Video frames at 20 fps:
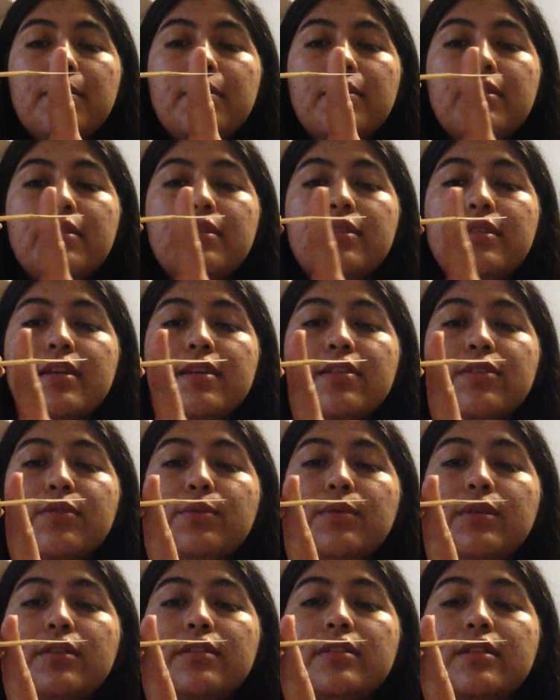This
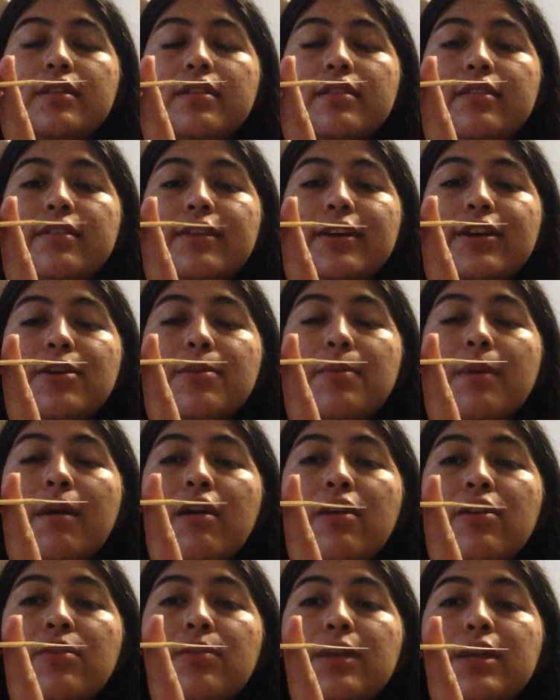thicker
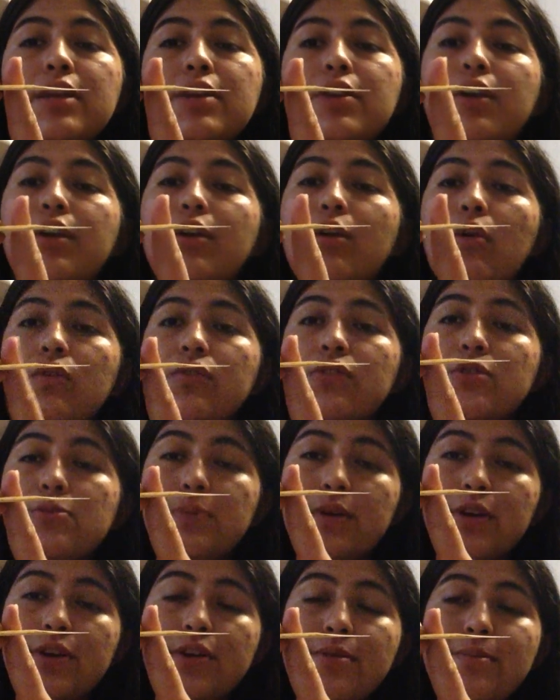part of the reed you can also
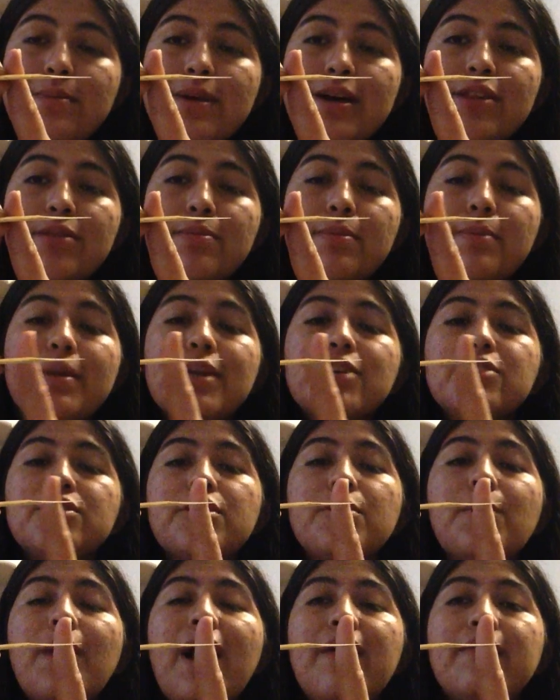put in your mouth, but make sure
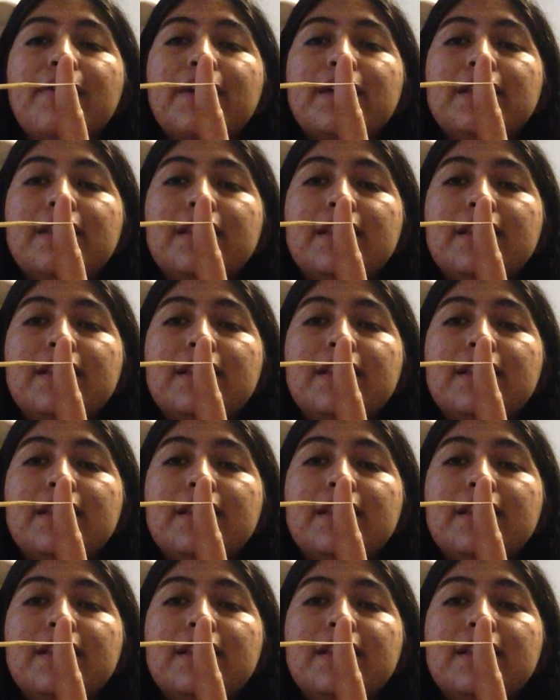you have at